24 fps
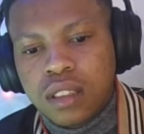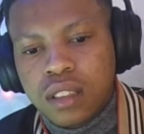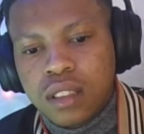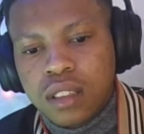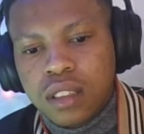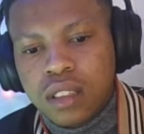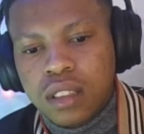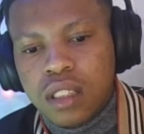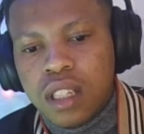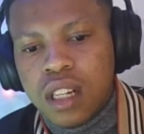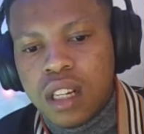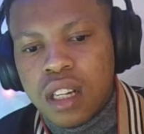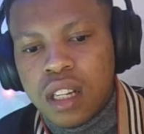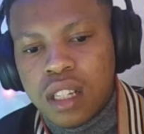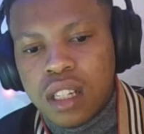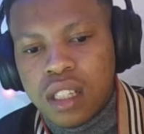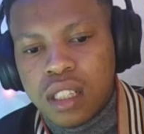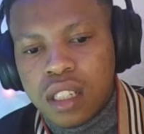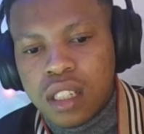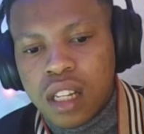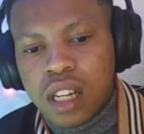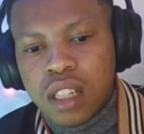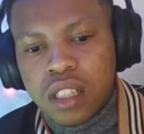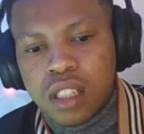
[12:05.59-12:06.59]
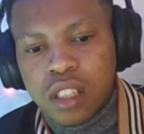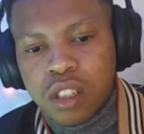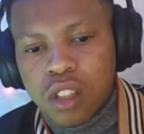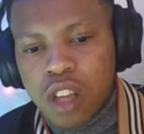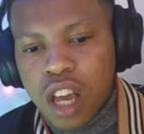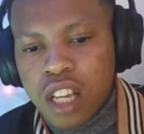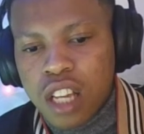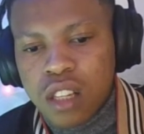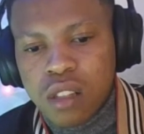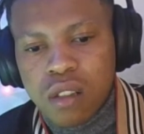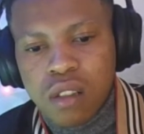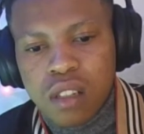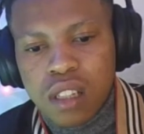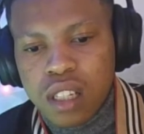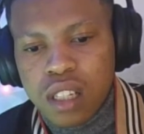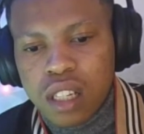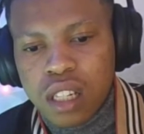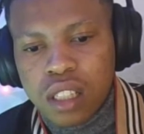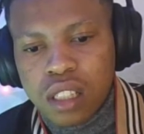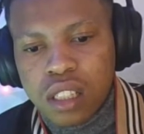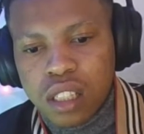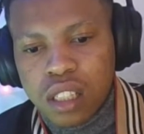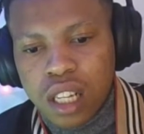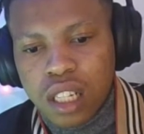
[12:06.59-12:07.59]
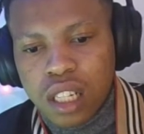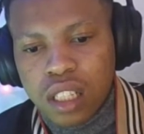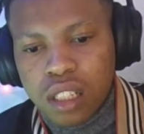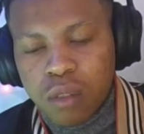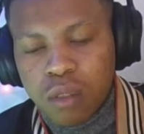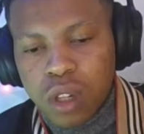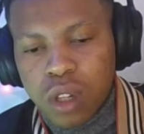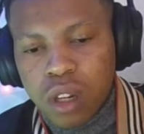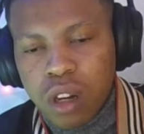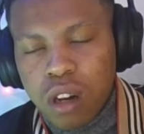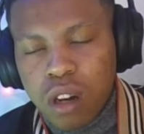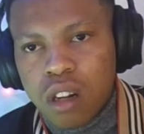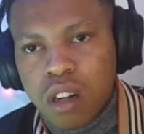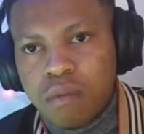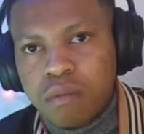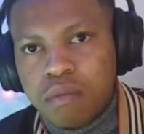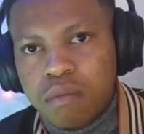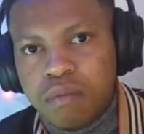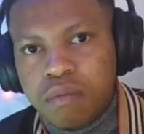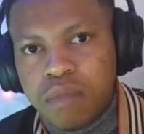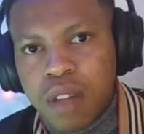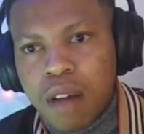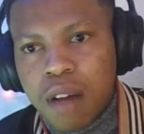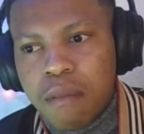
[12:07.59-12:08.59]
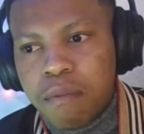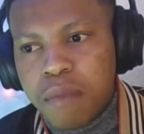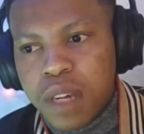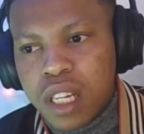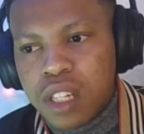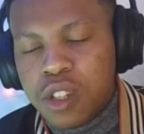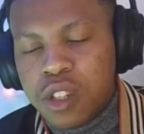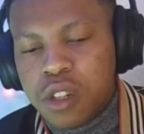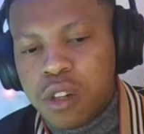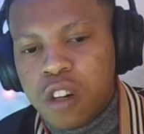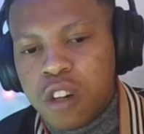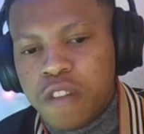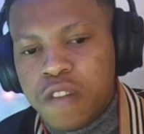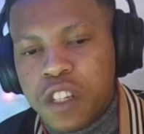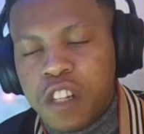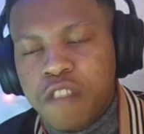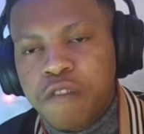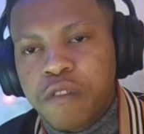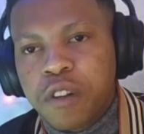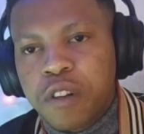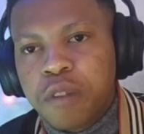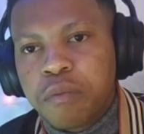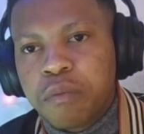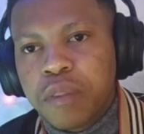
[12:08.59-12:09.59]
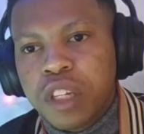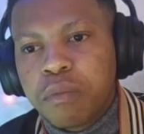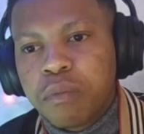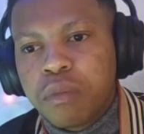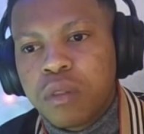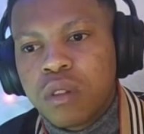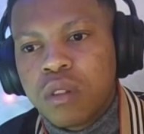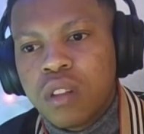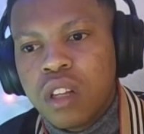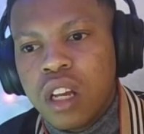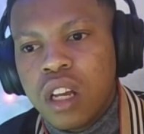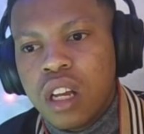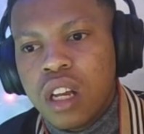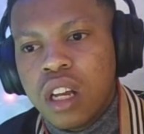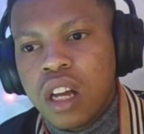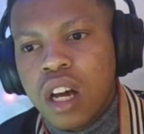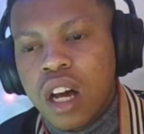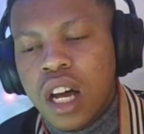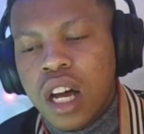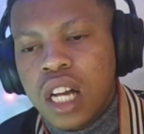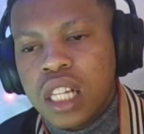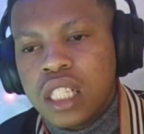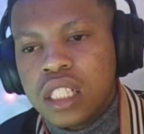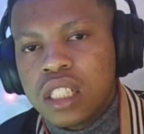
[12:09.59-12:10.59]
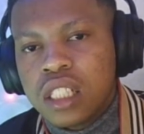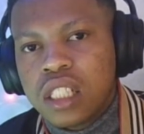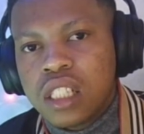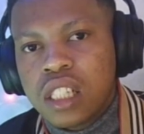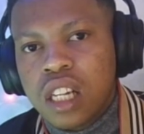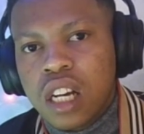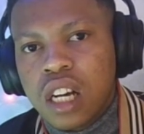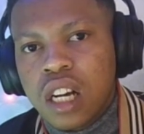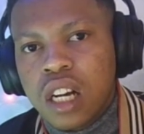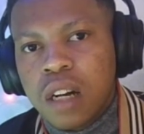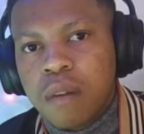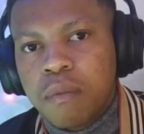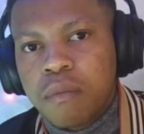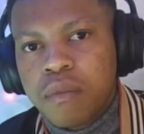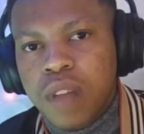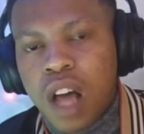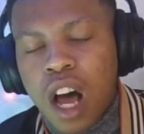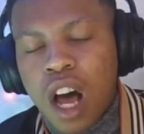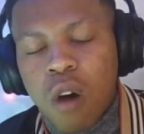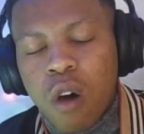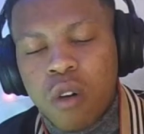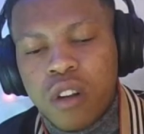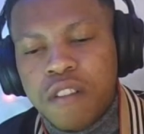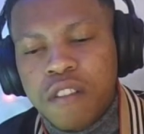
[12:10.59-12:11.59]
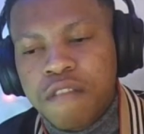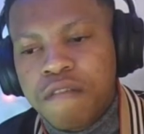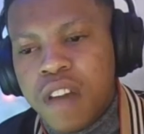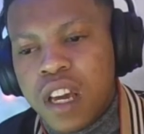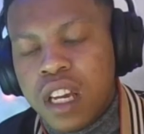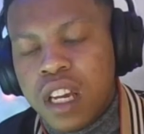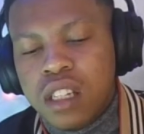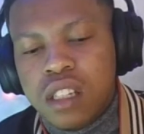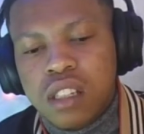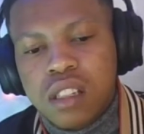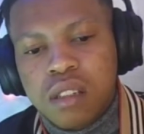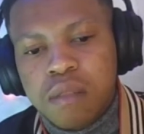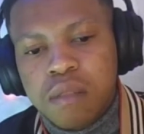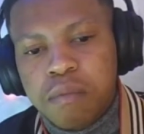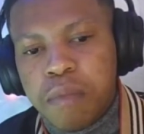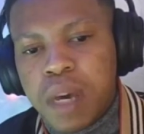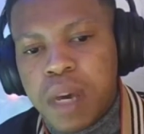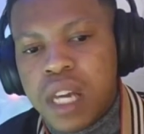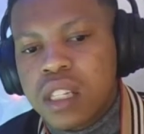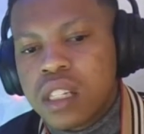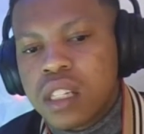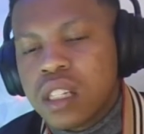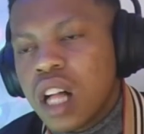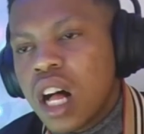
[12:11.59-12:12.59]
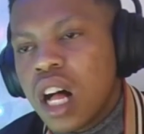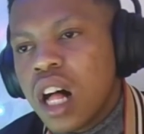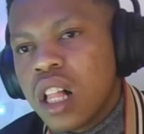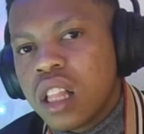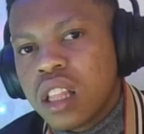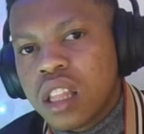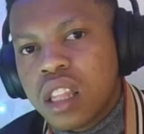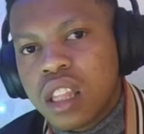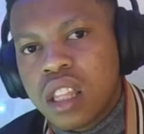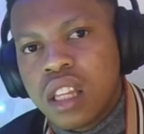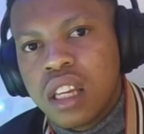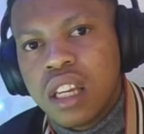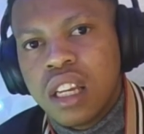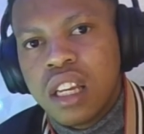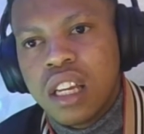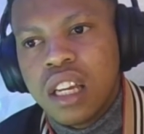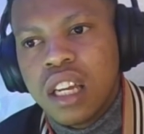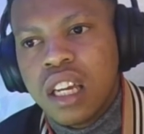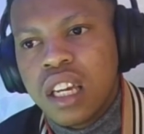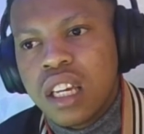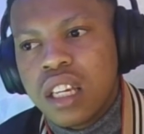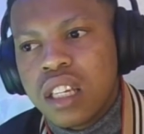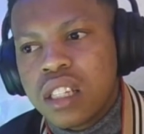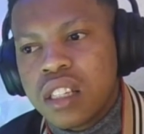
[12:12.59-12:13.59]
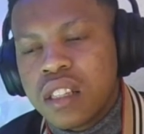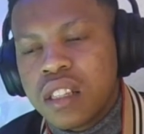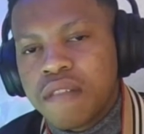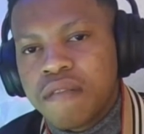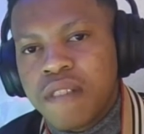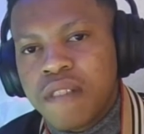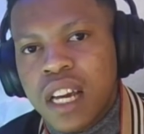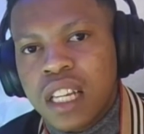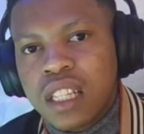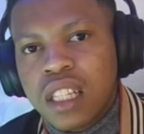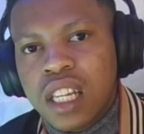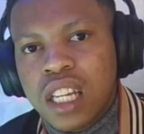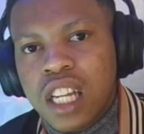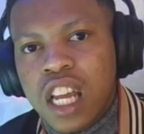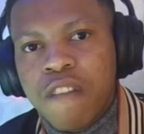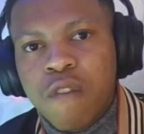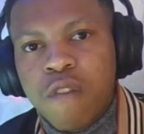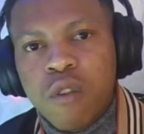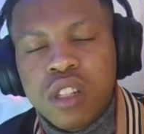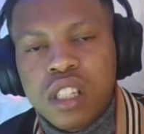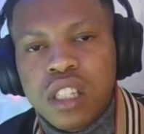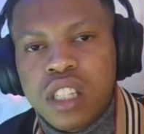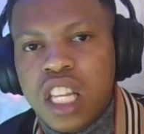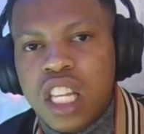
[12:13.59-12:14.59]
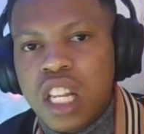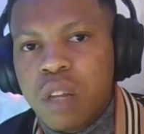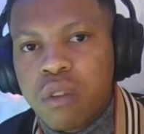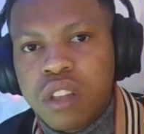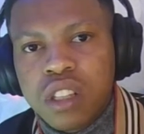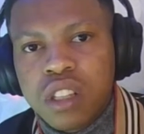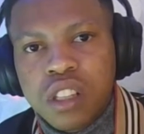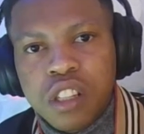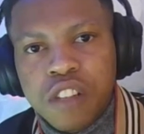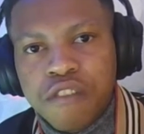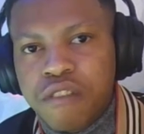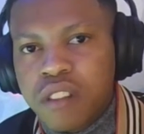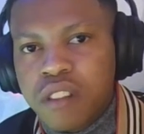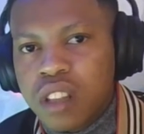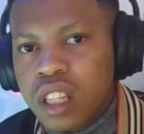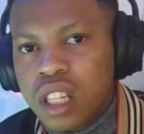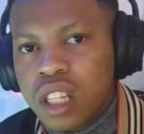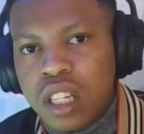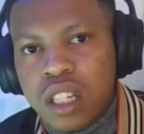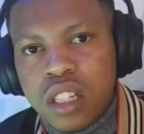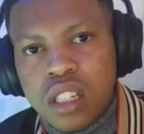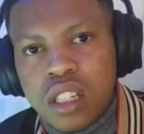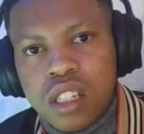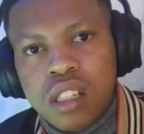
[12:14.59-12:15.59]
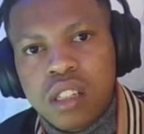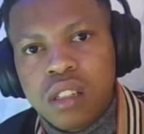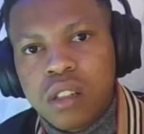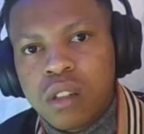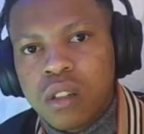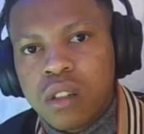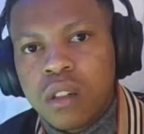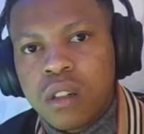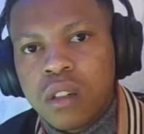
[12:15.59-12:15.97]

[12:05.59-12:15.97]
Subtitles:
Yeah, like as you said, like we are a mixture of different people, and how it affects mental health is the fact that everyone's dealing with different things, you know.